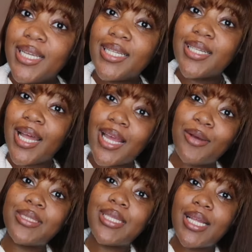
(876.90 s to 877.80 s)
but like
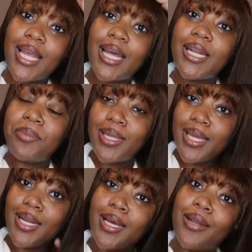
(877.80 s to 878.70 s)
i was telling y'all in the
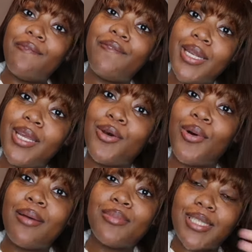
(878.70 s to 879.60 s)
beginning of the video
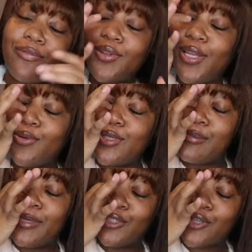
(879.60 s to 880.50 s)
i'm definitely going
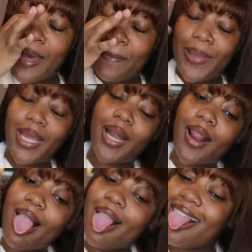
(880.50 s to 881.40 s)
to be
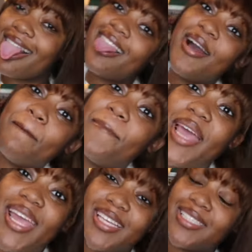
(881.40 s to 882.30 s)
dropping
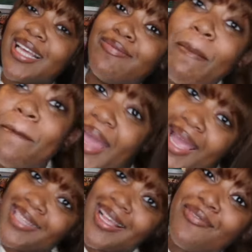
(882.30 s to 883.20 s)
bangers
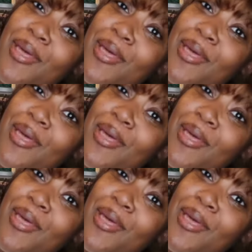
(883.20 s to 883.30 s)
bangers